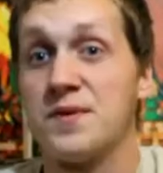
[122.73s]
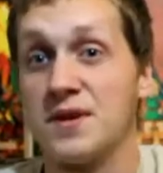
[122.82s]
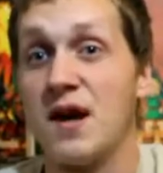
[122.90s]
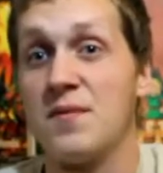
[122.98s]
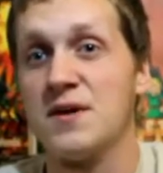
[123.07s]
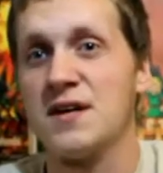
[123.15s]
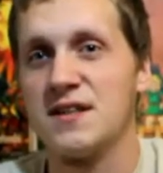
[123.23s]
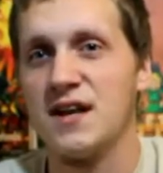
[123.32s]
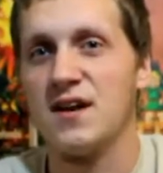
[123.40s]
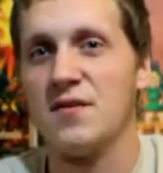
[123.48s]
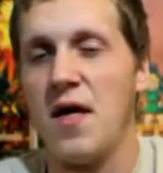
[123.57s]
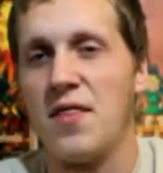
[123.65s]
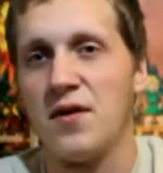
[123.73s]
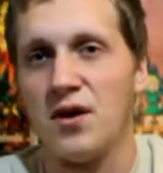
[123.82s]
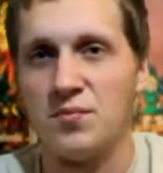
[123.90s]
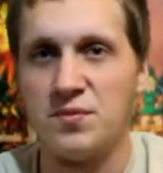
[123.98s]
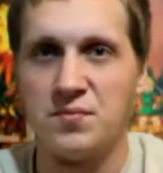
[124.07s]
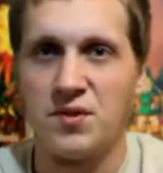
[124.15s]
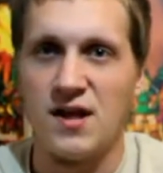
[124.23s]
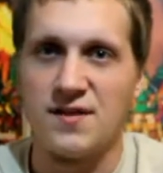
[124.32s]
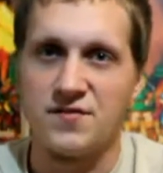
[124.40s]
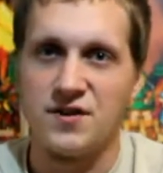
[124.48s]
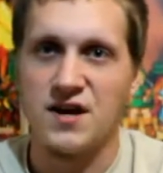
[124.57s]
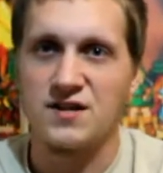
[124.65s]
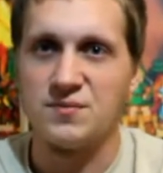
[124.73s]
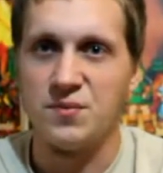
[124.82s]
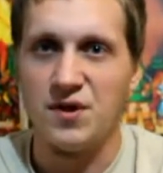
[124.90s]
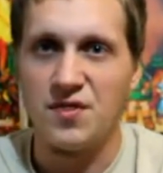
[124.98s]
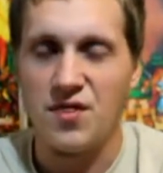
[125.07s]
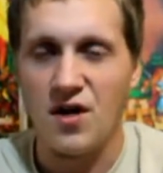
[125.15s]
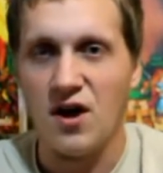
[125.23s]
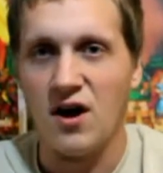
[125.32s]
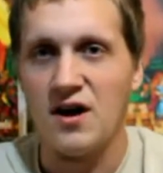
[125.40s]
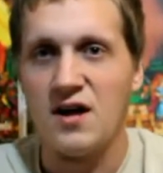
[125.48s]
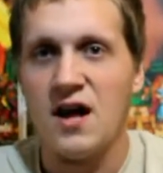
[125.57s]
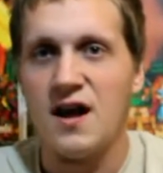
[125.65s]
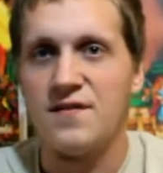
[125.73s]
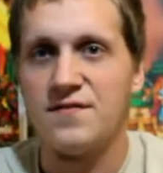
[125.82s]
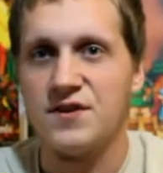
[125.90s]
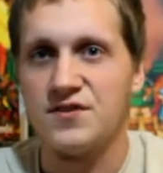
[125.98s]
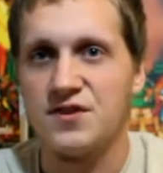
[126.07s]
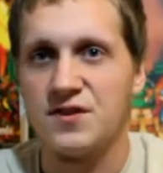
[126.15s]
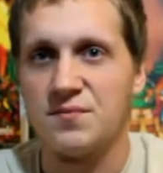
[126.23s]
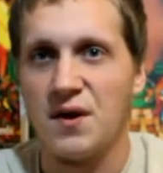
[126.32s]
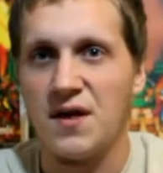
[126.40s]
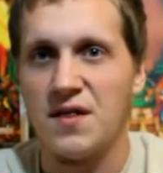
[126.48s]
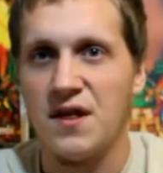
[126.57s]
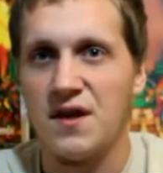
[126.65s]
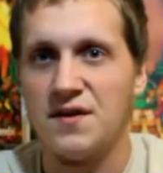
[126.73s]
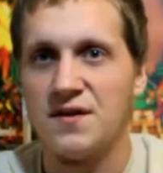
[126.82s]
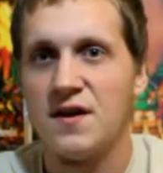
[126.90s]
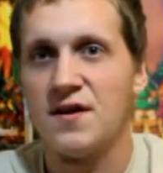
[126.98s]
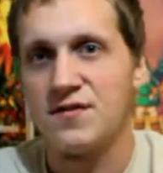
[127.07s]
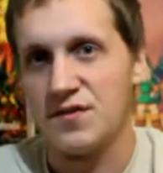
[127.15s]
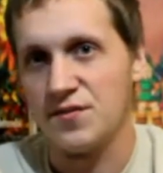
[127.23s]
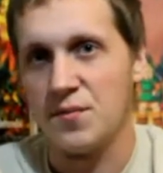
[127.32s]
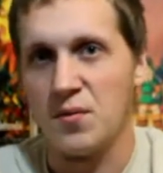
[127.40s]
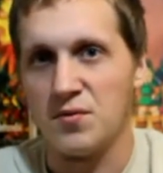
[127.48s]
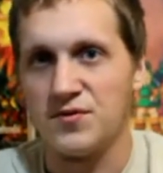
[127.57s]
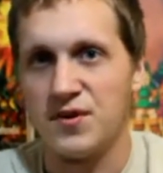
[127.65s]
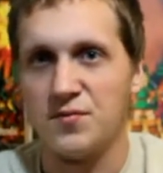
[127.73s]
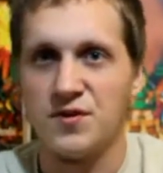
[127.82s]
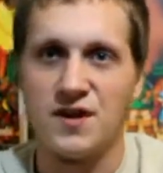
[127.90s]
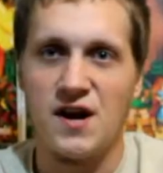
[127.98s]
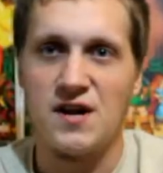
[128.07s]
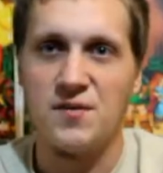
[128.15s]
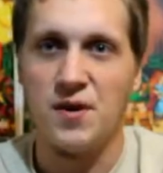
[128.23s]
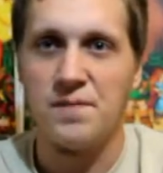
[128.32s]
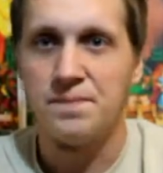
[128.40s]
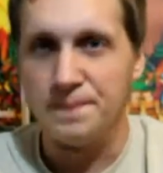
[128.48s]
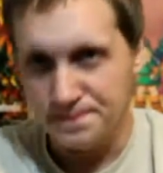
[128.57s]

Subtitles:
and coming that I'll be playing for next month and finishing by then, since I'm almost done with it anyway.